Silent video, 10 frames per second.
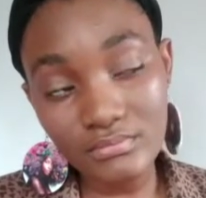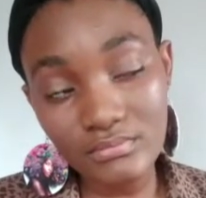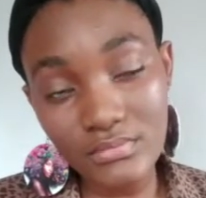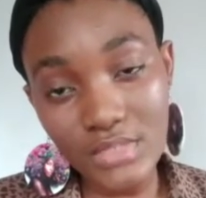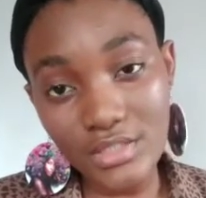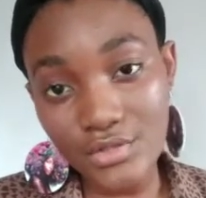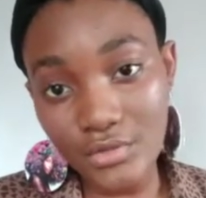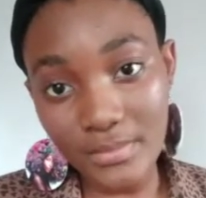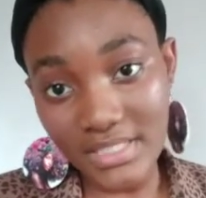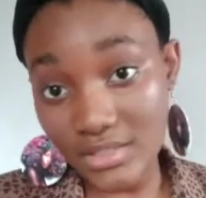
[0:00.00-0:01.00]
It's in your
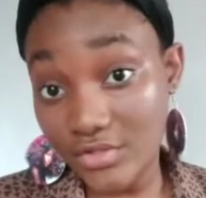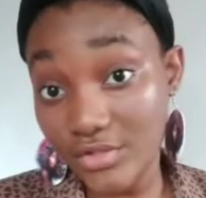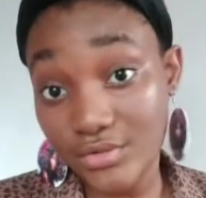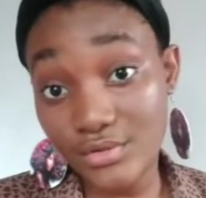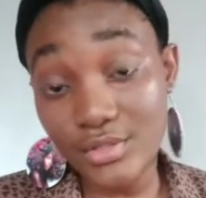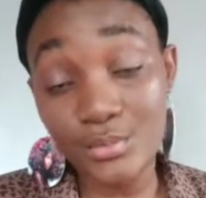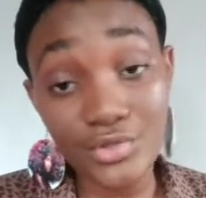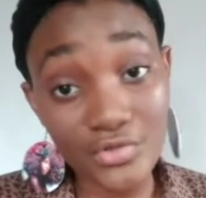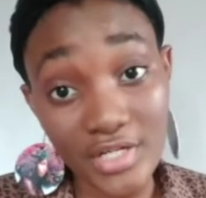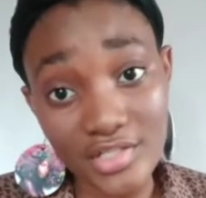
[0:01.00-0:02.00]
best interest to use a
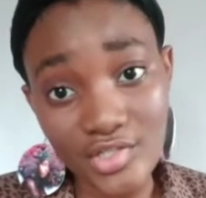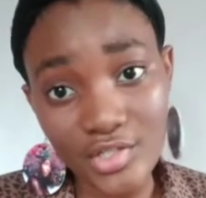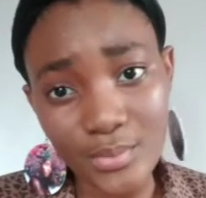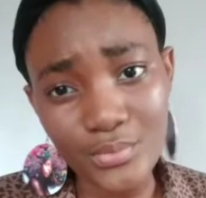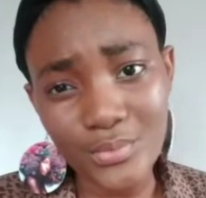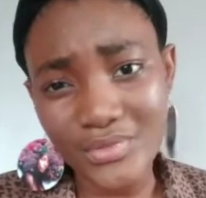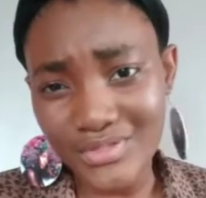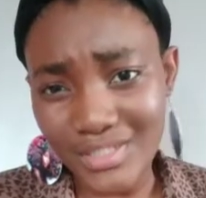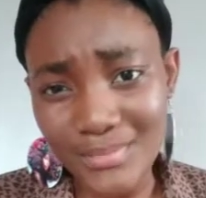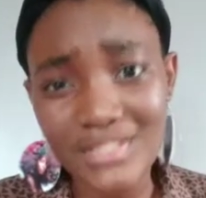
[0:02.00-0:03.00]
moisturizing shampoo because
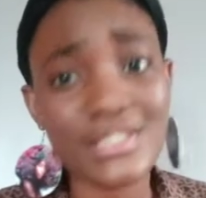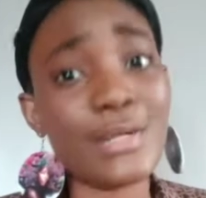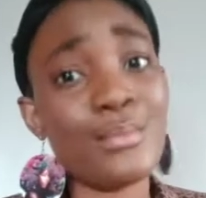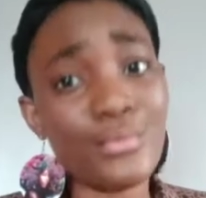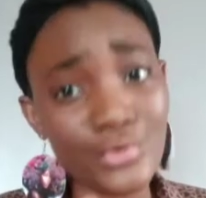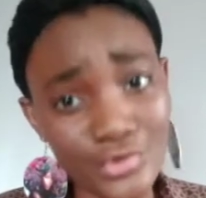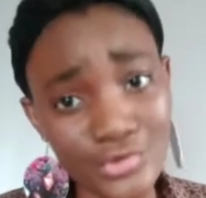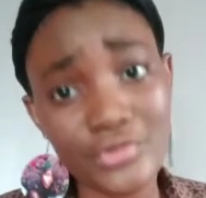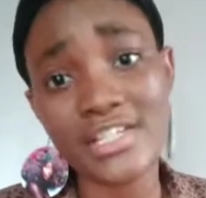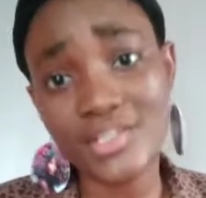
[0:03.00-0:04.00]
it's a
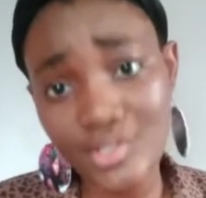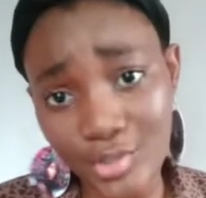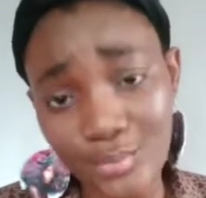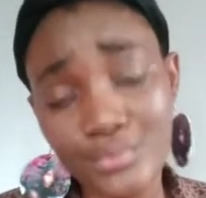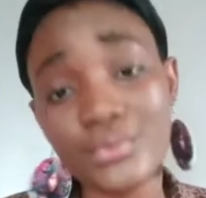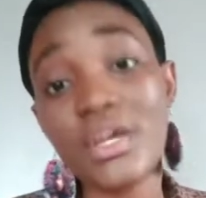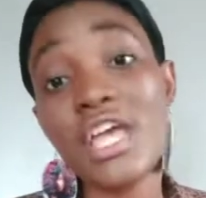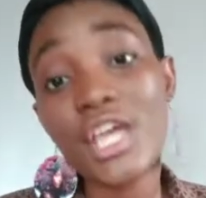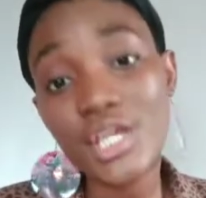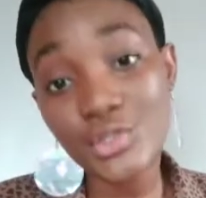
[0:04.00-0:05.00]
moisturizing shampoo.
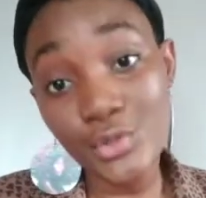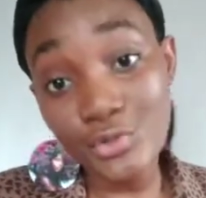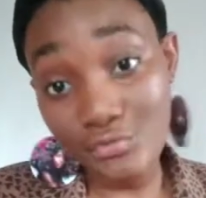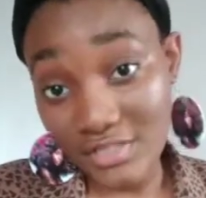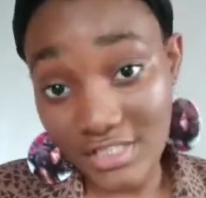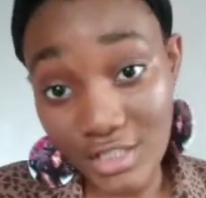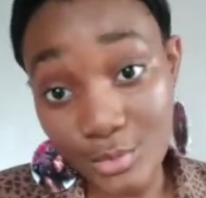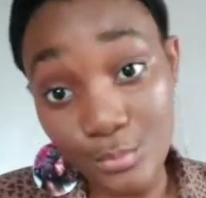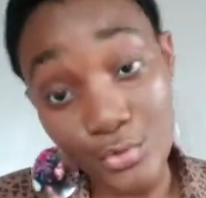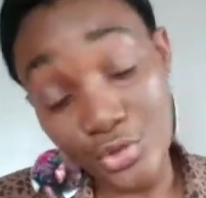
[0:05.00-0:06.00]
It's going to retain the
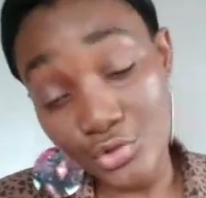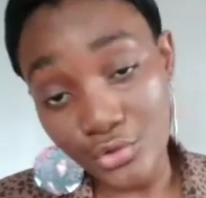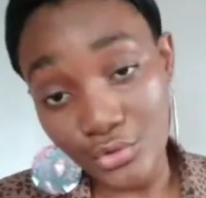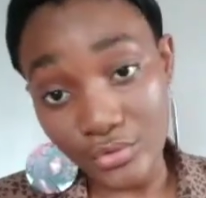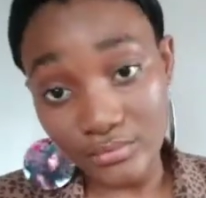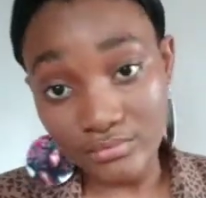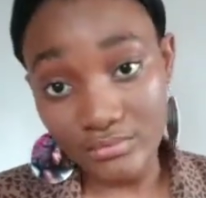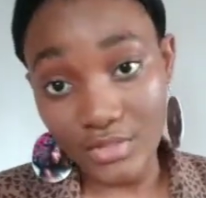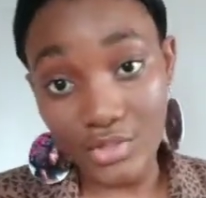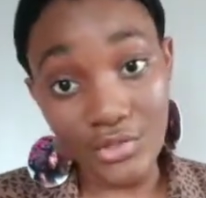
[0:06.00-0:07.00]
moisture
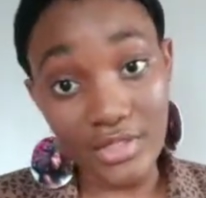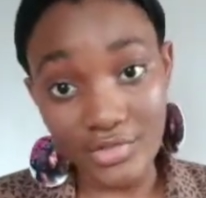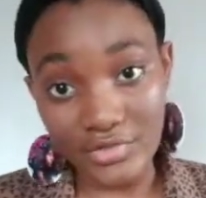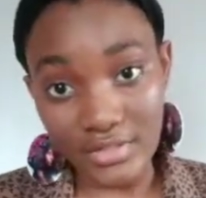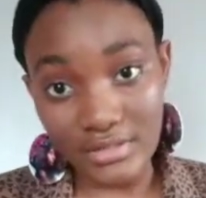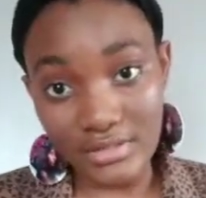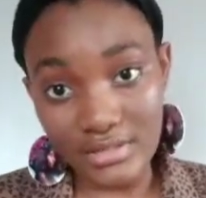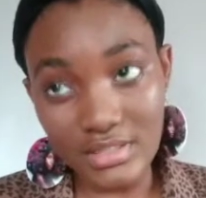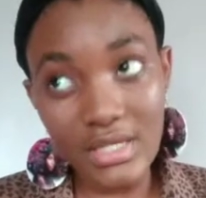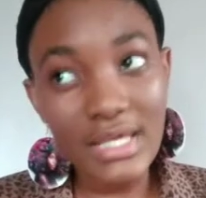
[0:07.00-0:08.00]
in your hair strands.
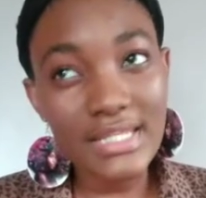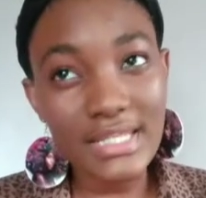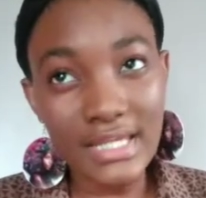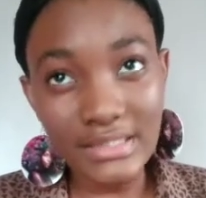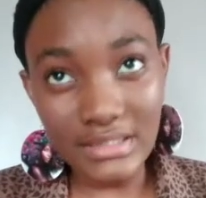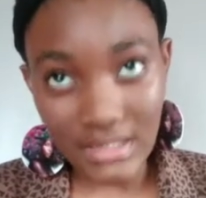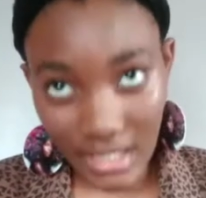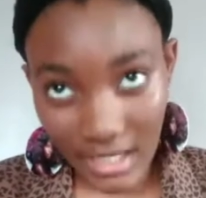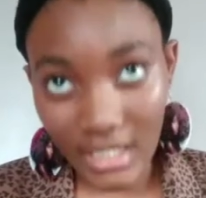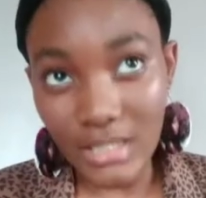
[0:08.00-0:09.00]
There are
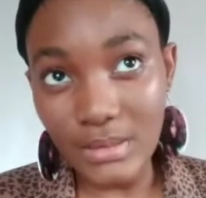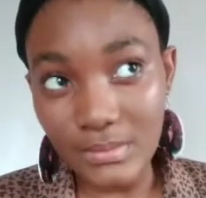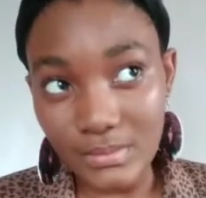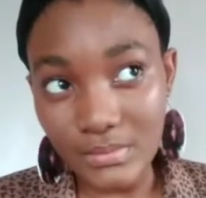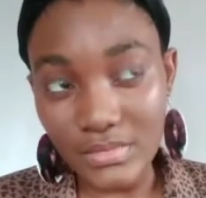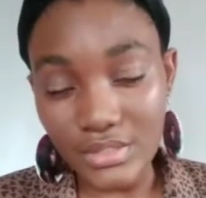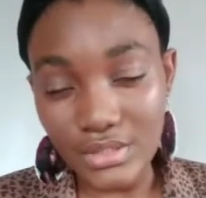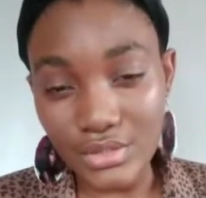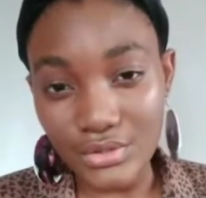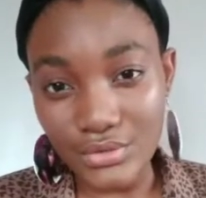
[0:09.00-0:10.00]
times
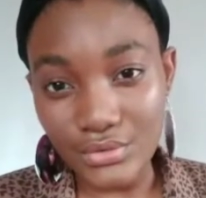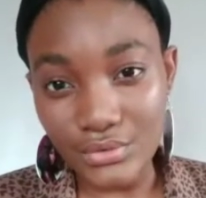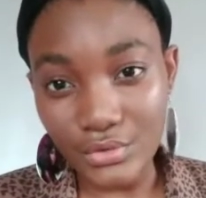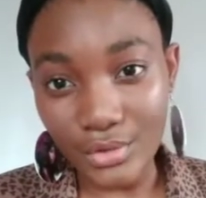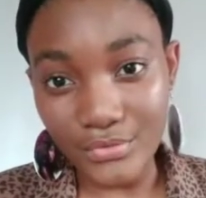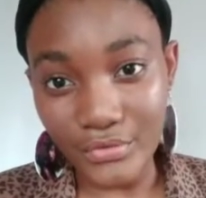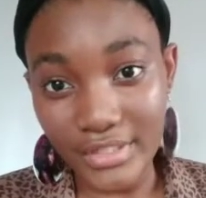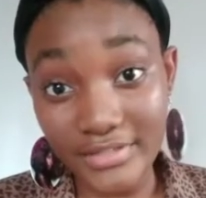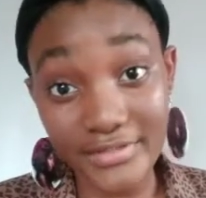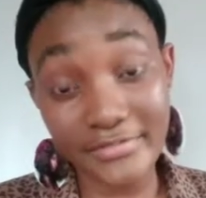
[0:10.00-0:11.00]
you should opt for a
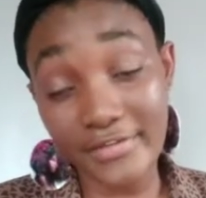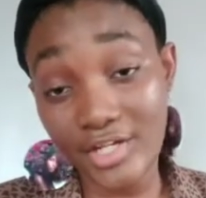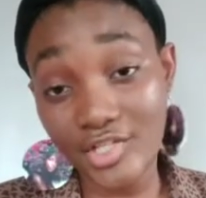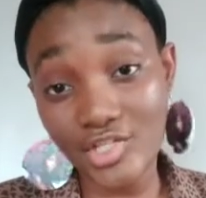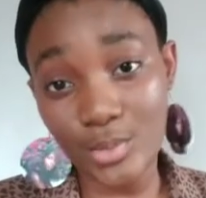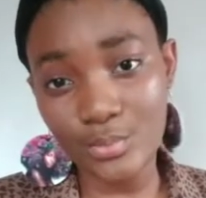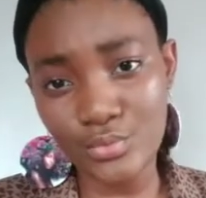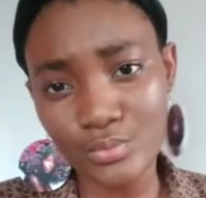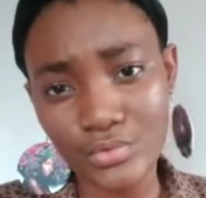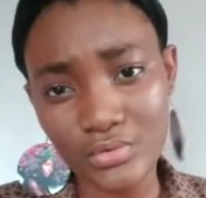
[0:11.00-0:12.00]
clarifying shampoo,
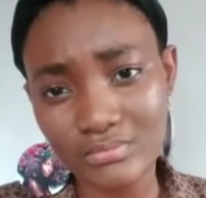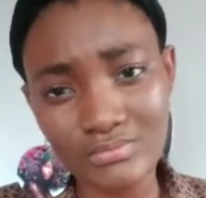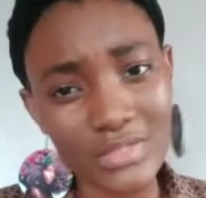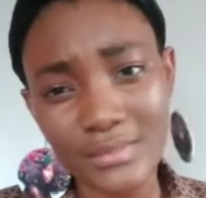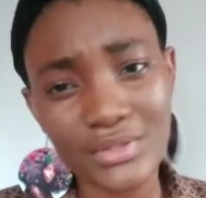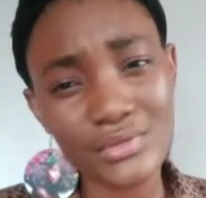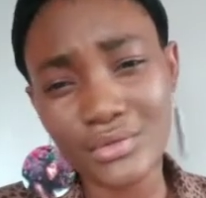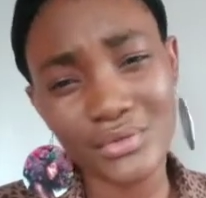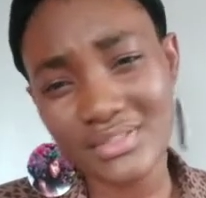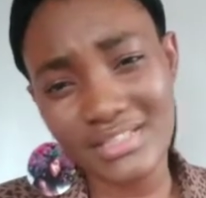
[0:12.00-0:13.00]
but not all
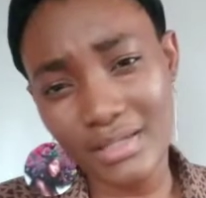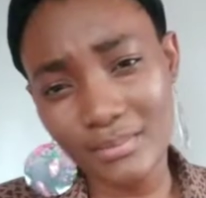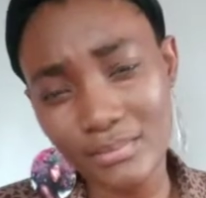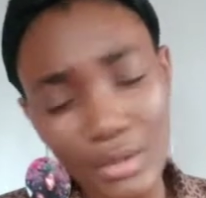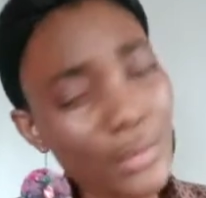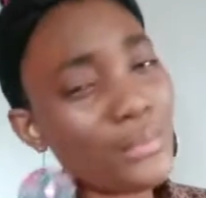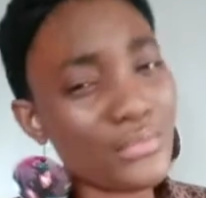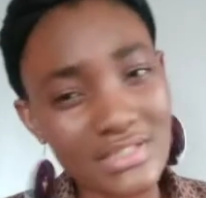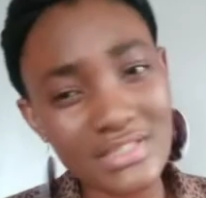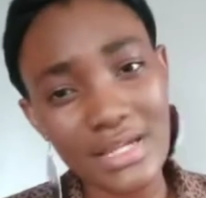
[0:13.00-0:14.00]
the time.
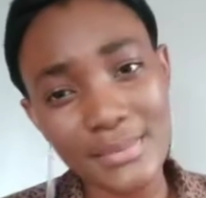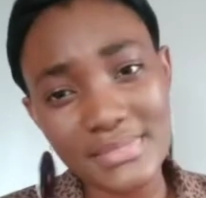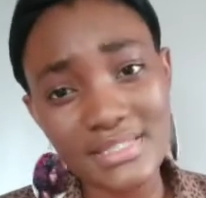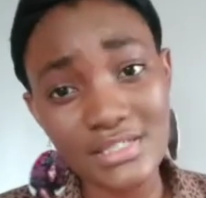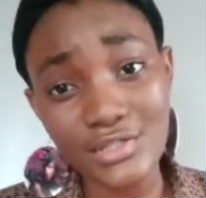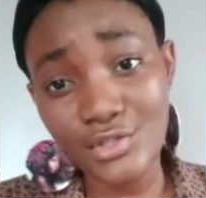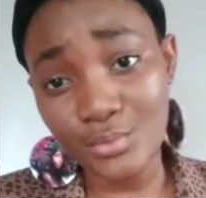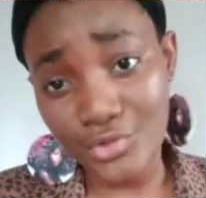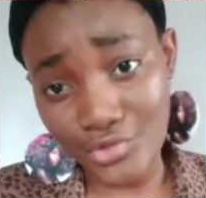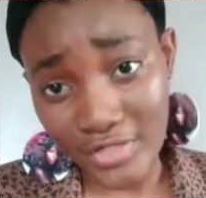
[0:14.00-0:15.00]
Most times, stick to the
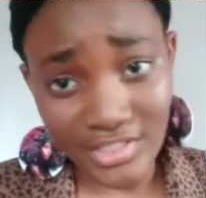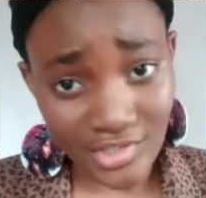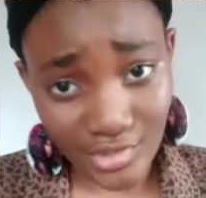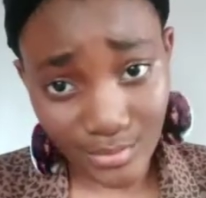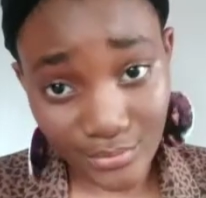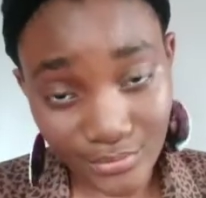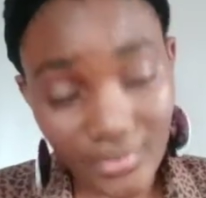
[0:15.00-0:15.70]
moisturizing shampoo.